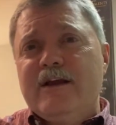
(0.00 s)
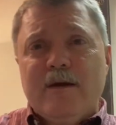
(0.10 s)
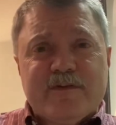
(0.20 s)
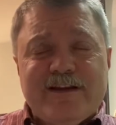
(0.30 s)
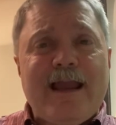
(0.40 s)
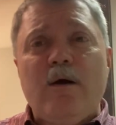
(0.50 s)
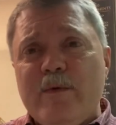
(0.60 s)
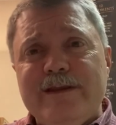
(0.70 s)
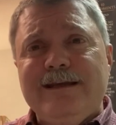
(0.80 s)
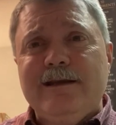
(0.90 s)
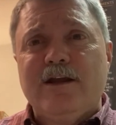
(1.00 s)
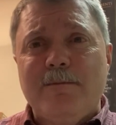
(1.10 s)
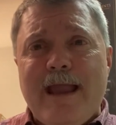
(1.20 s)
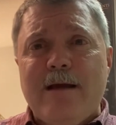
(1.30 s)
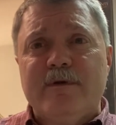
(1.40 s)
comes down with the Ten
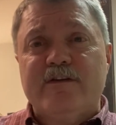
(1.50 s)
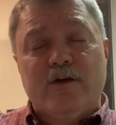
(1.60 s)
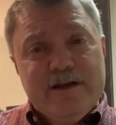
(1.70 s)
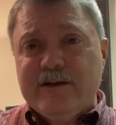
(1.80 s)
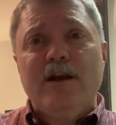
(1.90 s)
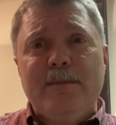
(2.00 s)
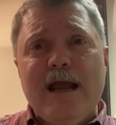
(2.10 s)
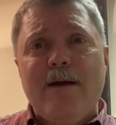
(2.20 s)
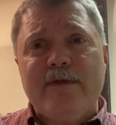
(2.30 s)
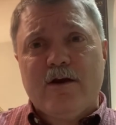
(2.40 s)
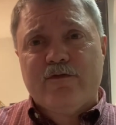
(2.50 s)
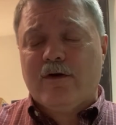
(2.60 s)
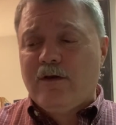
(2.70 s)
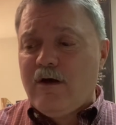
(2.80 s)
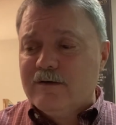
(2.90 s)
Commandments. So he's going to be up there for
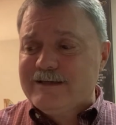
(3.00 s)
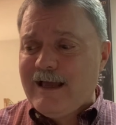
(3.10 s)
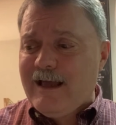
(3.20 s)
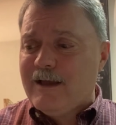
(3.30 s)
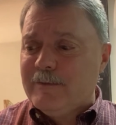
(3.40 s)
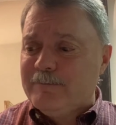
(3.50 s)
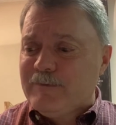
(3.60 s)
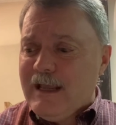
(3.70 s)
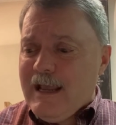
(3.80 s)
a long time.